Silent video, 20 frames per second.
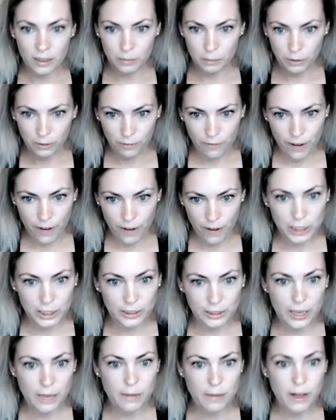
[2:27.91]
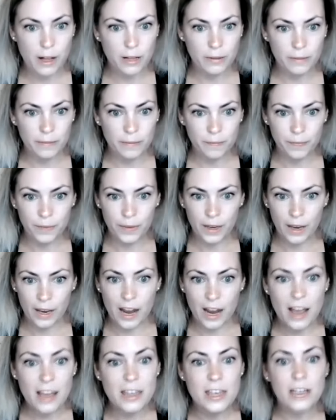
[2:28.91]
professional email. And
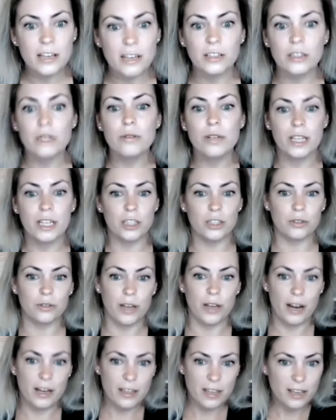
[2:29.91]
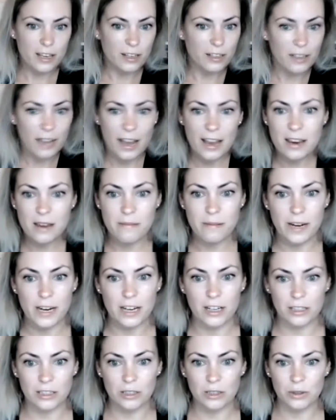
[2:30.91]
I think you can do it. I think anybody
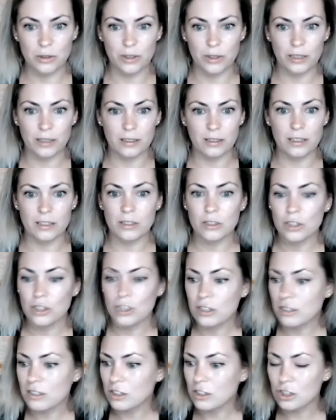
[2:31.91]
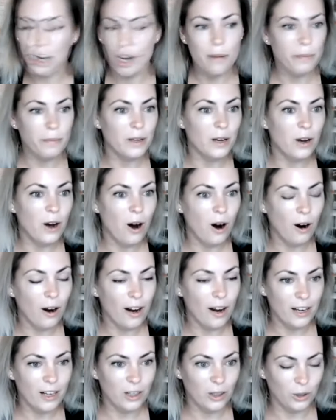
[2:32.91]
can do it. You just jump in the car
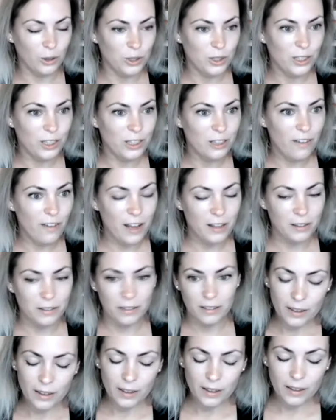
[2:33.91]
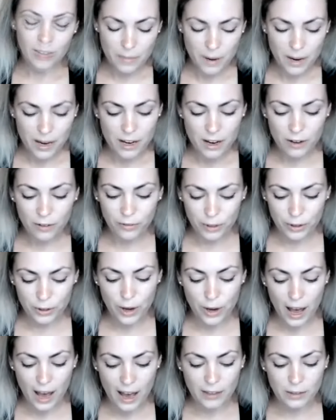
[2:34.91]
and go to an event. How many of you
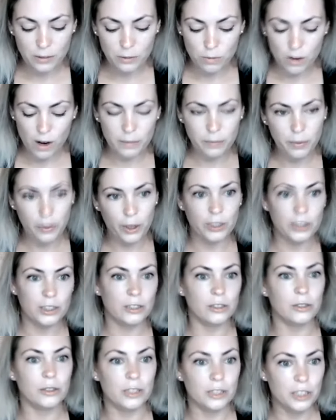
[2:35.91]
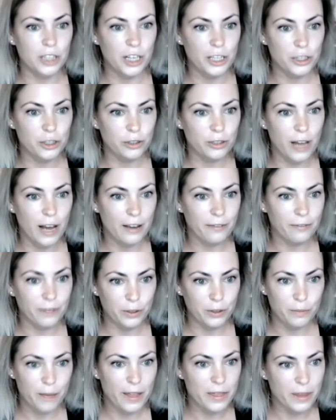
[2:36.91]
had one person who could change your life?
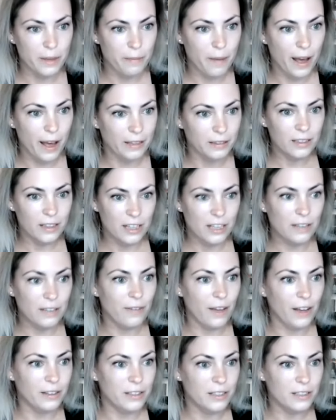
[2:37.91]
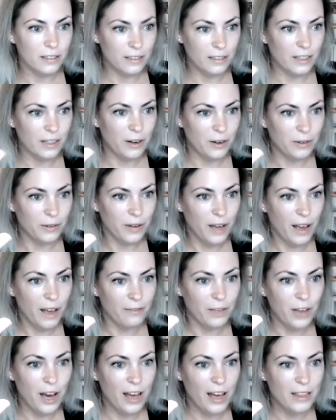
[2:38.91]
You met them at the event. You know, have
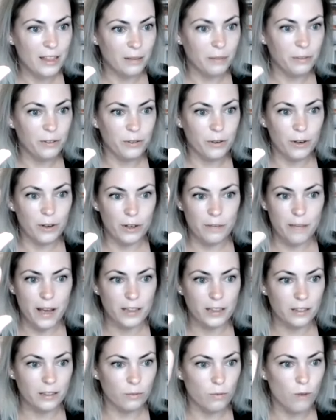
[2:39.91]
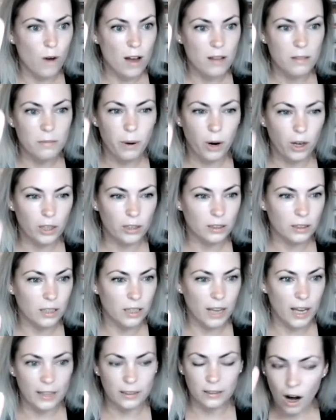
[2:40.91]
you had that before? You met one partner
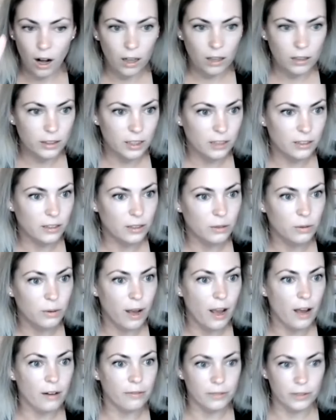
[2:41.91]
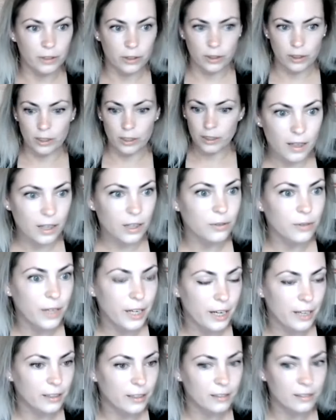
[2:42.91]
that altered the way of your
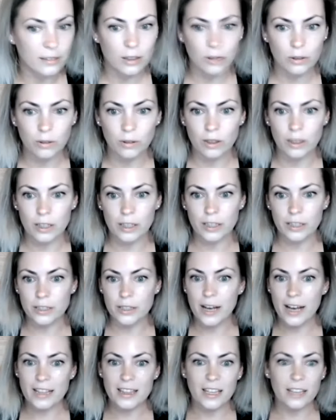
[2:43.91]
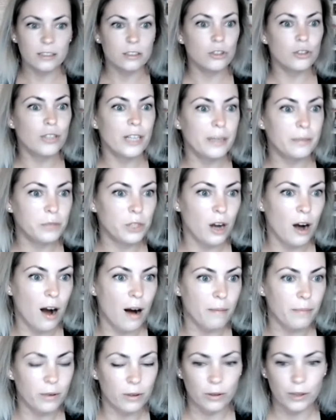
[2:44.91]
career, or you got that dream
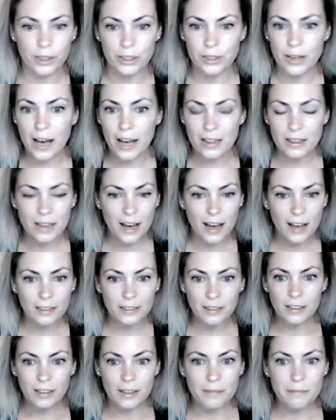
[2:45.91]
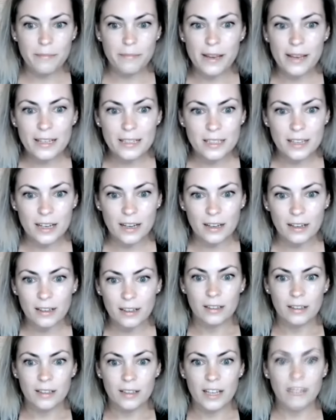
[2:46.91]
job, or you got that
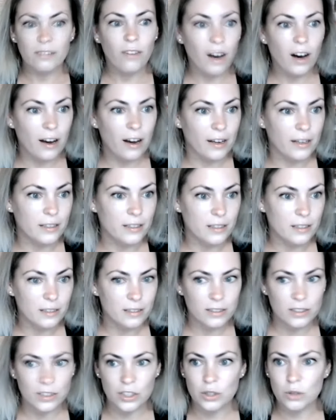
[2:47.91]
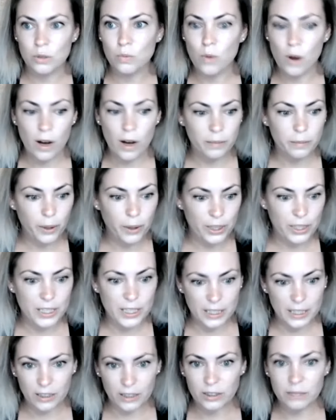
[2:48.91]
amazing advice. Just one
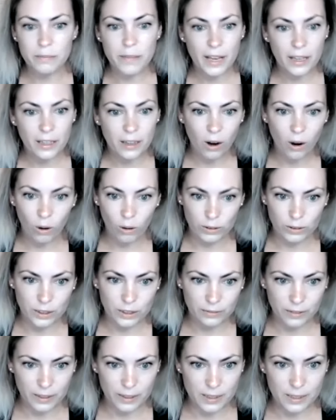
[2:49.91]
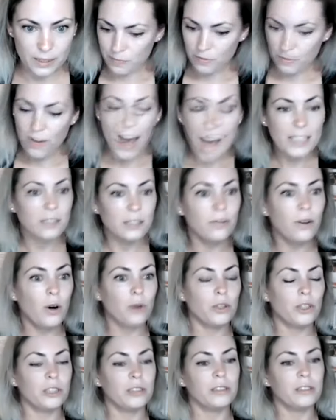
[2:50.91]
person could make the whole difference. Fast
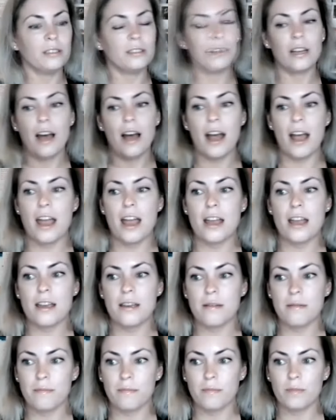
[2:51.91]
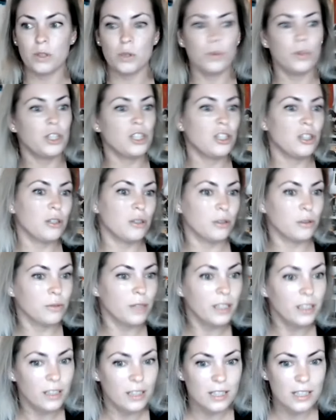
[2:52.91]
forward, I switched to
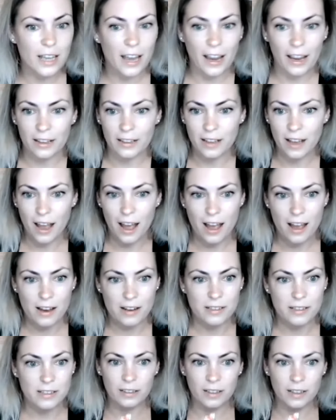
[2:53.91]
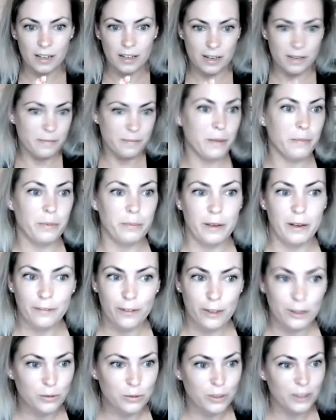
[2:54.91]
real estate. And I remember my
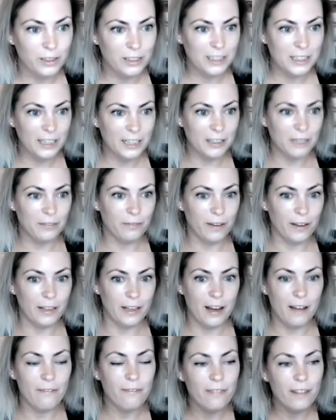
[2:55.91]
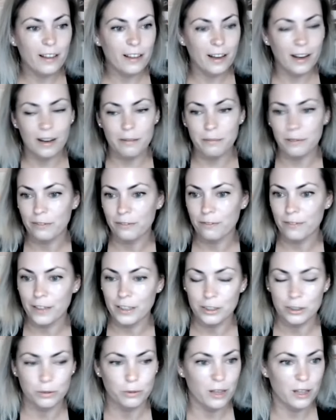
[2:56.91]
first real estate event, I felt like I'm a
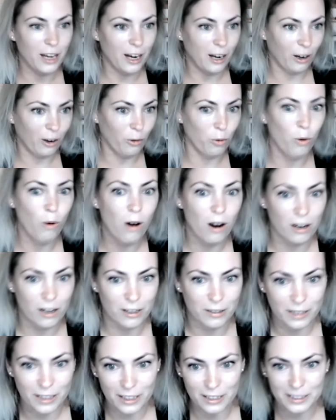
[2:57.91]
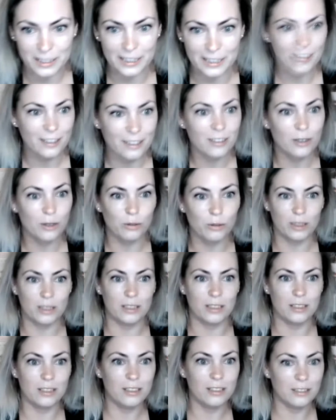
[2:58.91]
fish without a water because I didn't know what
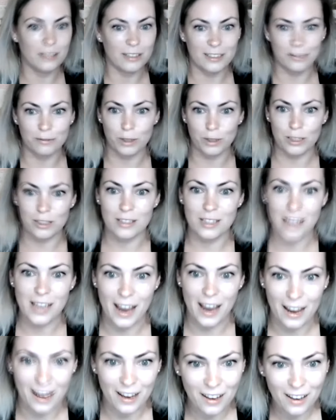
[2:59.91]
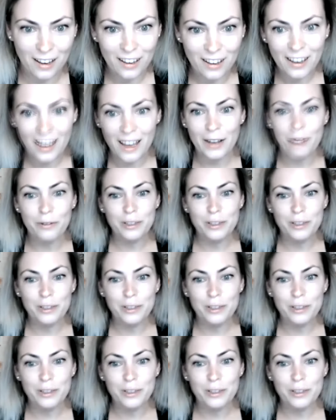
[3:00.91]
to do and what to say. It